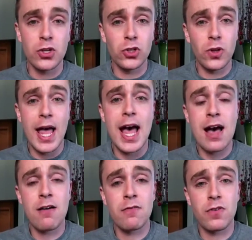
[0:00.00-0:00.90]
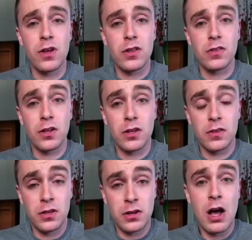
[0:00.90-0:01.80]
you'll have
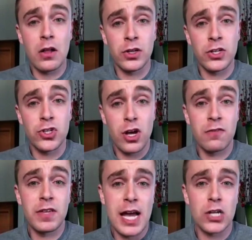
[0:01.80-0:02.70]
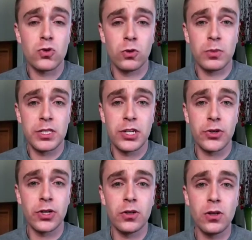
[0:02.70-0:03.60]
the knowledge of the actual
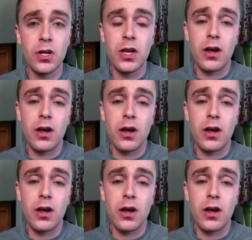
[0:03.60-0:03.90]
material